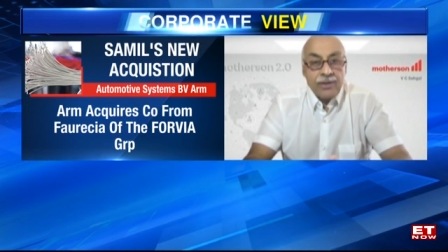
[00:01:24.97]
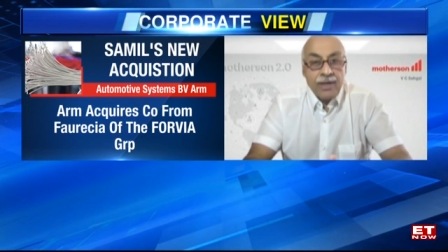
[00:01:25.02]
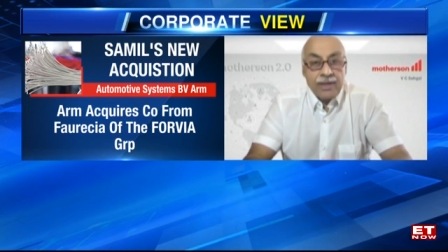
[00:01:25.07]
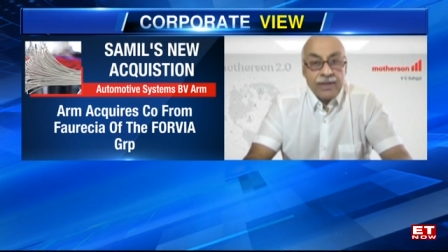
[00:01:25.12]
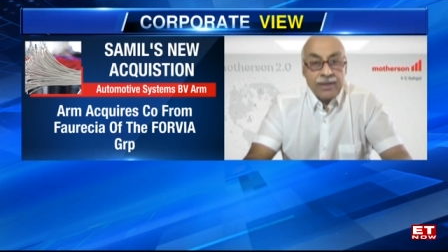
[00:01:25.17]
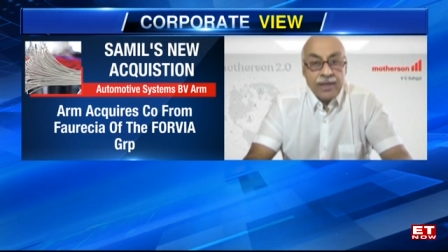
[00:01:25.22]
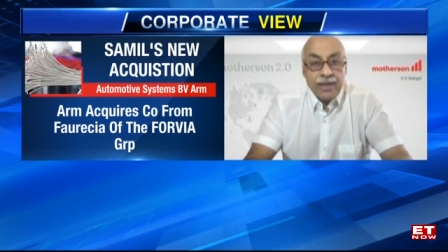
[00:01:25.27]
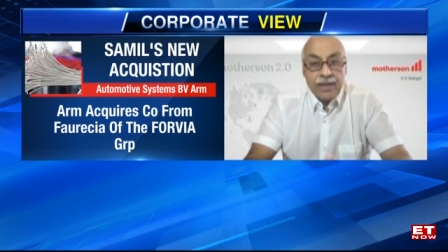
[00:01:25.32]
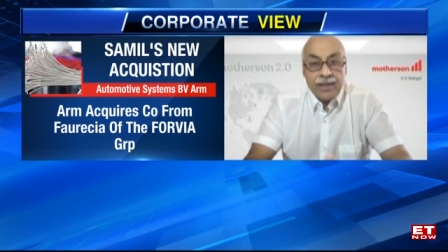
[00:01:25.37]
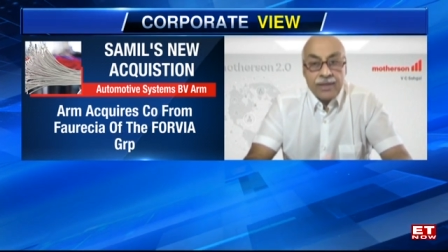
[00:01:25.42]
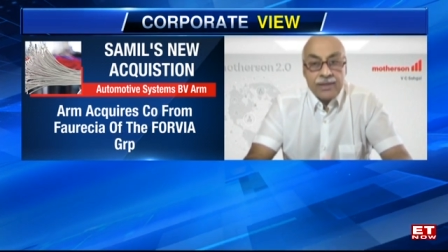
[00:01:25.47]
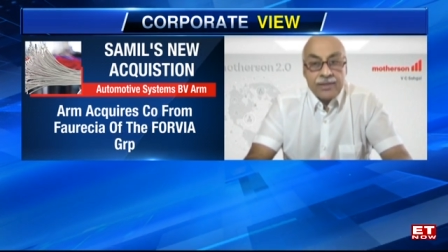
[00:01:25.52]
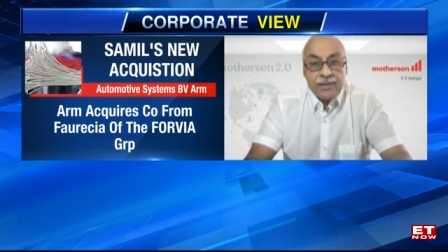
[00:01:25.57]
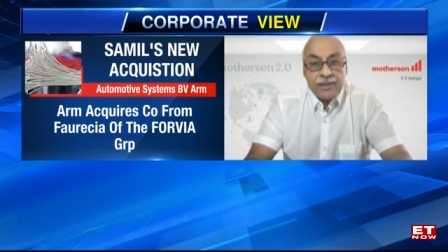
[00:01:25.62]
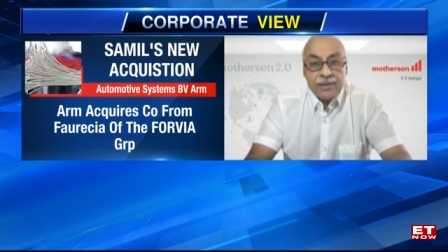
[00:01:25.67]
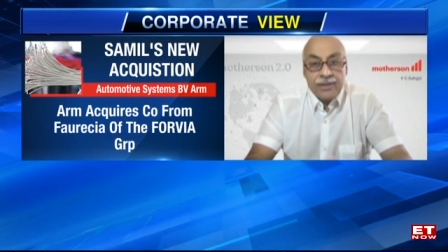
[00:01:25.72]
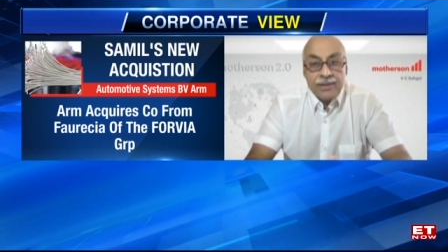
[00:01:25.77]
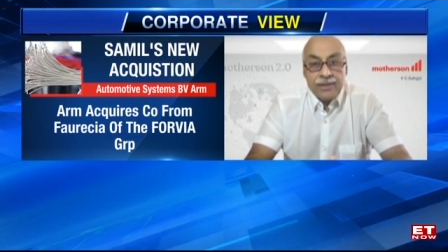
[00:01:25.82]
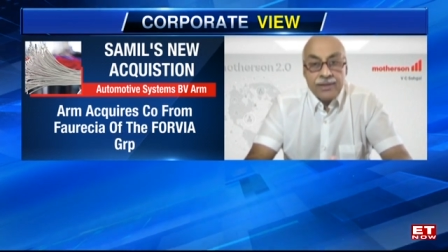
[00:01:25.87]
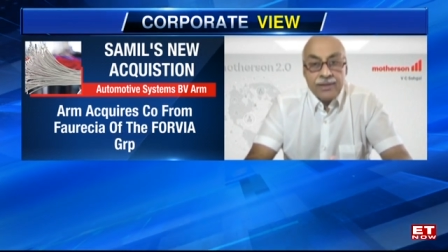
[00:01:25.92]
I think it's
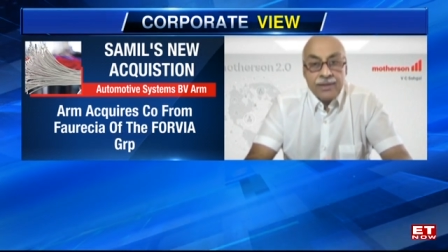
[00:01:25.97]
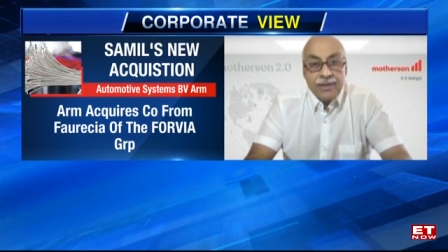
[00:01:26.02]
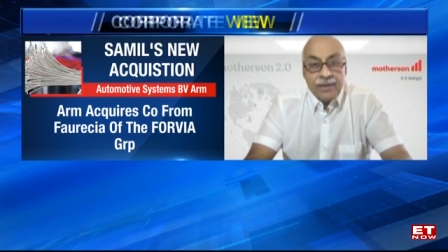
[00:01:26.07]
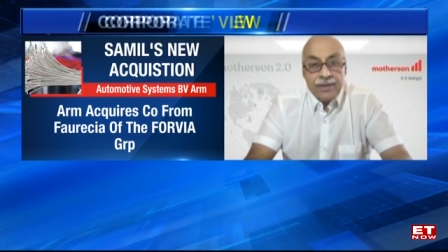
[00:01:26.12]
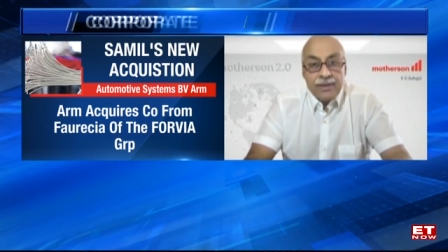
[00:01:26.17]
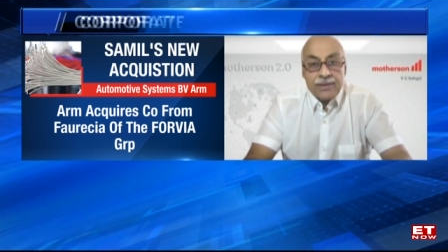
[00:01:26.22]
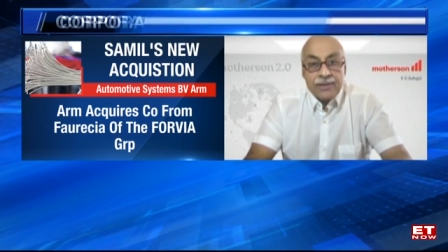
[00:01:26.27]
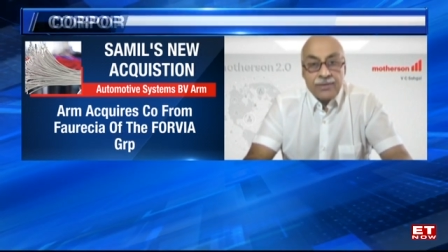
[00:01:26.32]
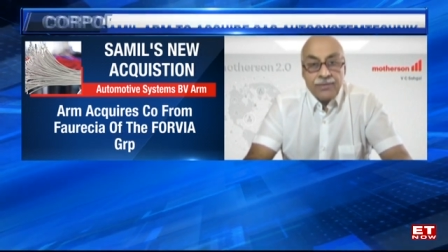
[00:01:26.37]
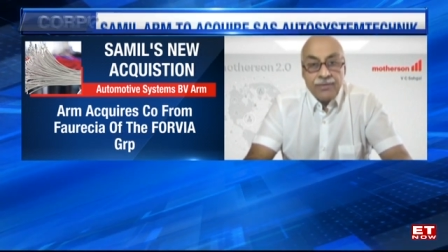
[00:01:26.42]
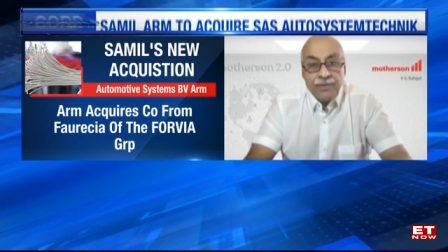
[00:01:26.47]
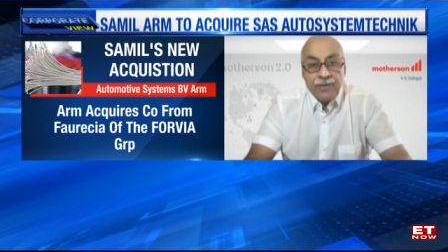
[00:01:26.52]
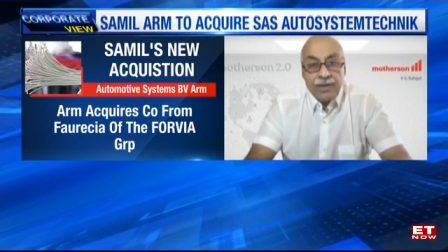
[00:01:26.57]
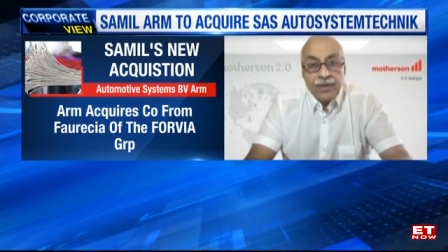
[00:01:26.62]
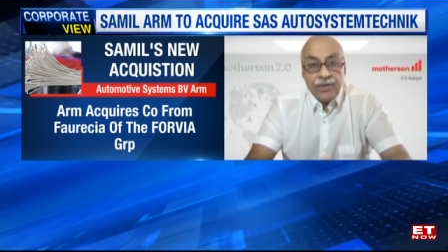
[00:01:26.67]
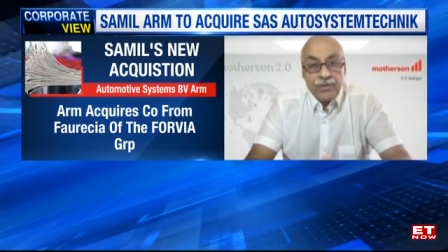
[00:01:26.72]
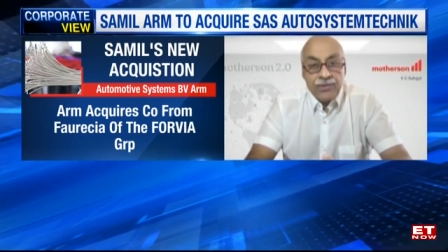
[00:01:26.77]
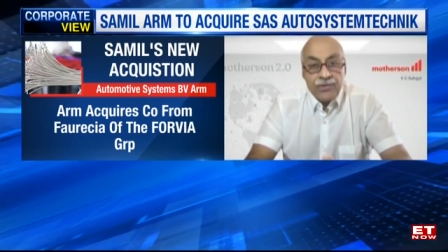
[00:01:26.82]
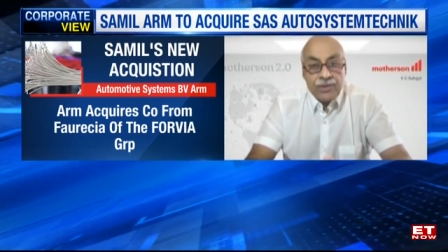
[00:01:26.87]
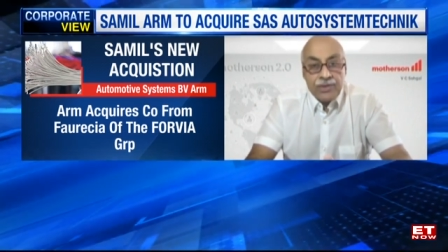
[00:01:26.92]
a very
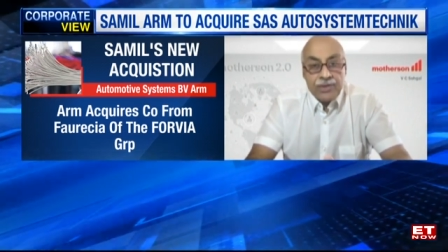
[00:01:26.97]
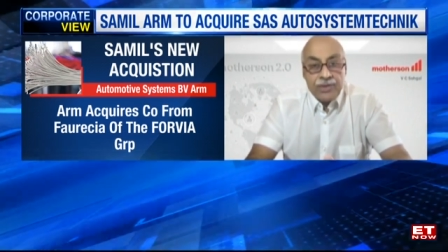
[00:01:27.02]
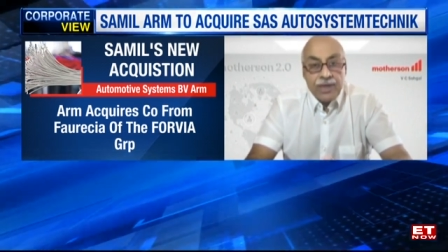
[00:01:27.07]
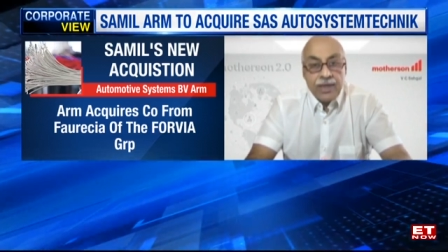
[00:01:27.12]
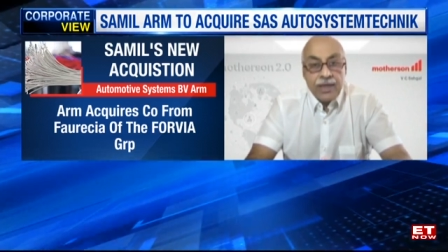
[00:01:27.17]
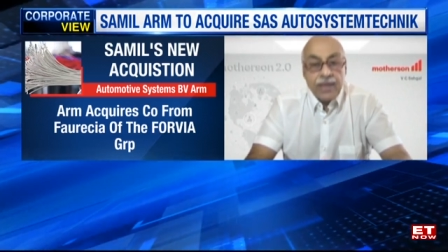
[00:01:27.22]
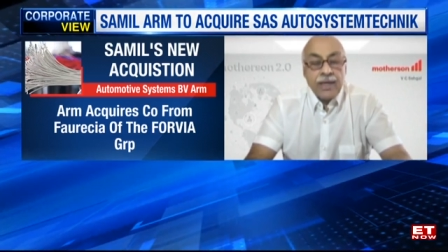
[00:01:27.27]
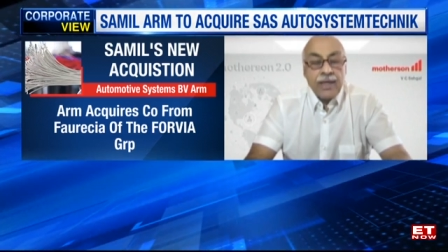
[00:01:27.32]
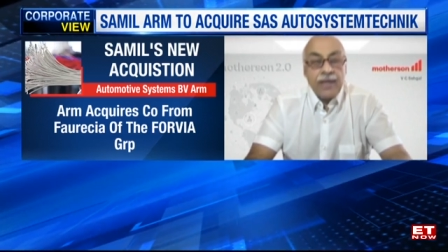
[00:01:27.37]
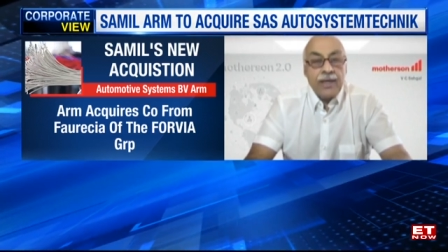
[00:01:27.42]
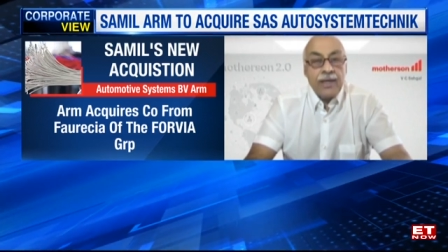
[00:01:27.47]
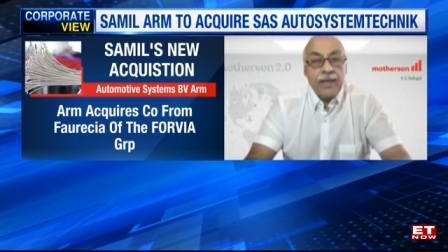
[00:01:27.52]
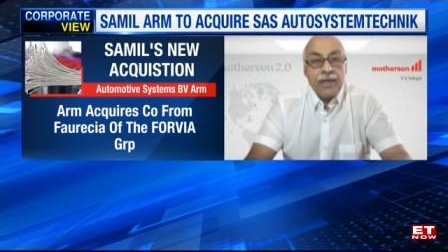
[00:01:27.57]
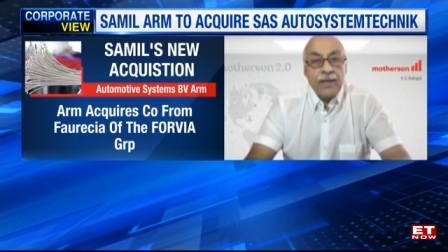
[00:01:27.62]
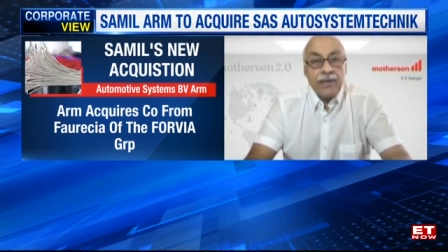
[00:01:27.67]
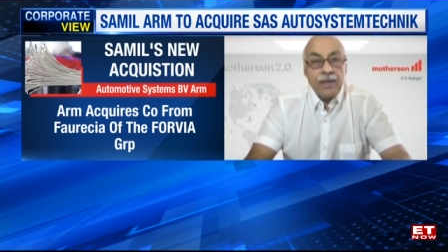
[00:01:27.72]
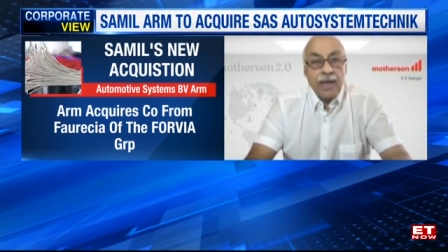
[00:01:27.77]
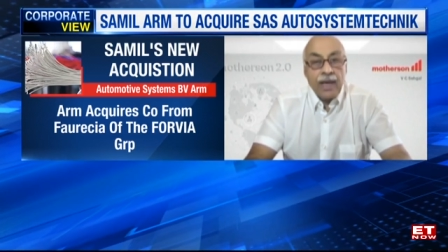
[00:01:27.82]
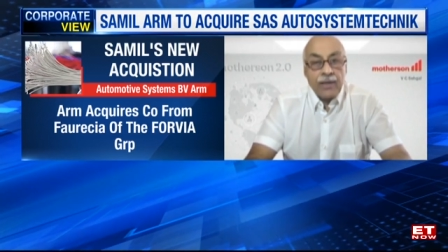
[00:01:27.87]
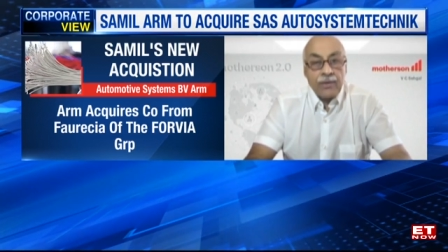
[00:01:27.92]
interesting
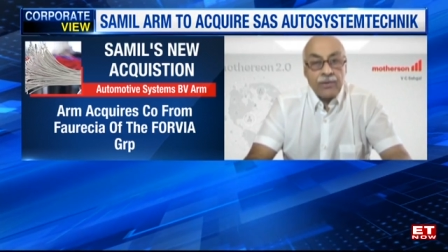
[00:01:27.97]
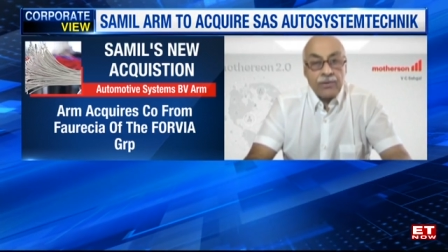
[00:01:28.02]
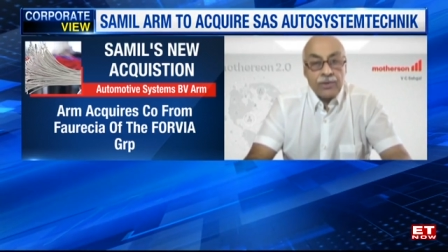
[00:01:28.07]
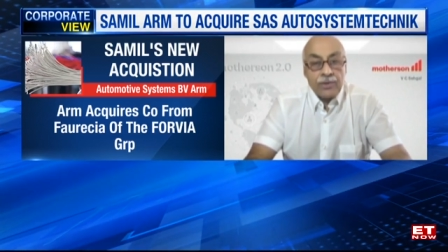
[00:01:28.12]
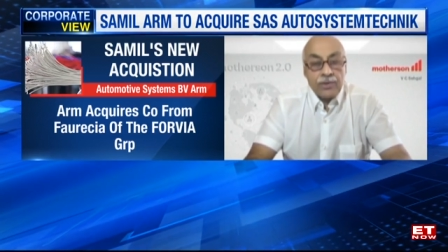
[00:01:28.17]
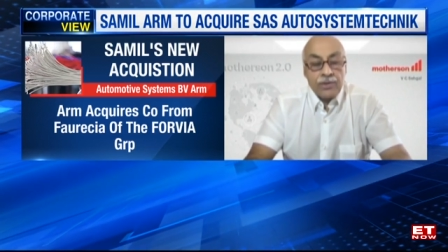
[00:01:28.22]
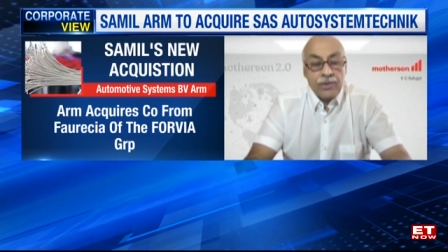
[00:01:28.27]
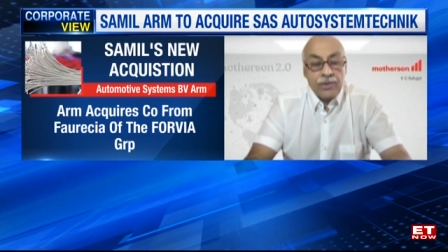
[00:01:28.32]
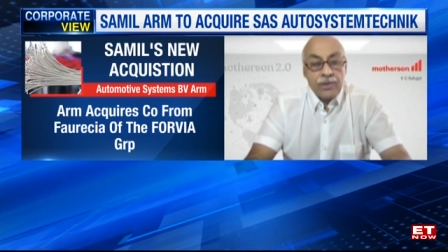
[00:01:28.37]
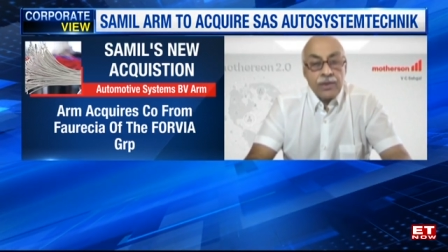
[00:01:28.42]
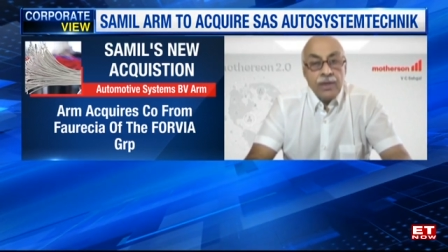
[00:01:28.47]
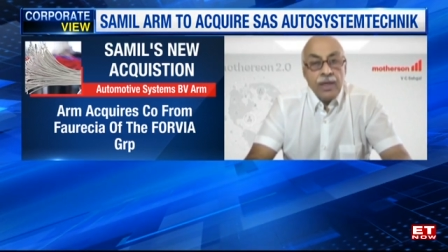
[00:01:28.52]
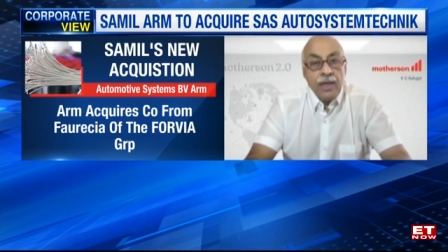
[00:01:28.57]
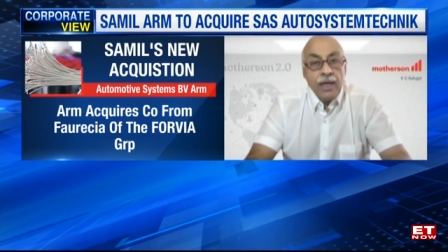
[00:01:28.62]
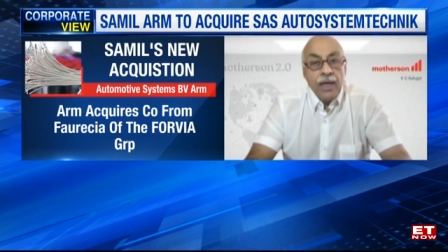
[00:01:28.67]
acquisition.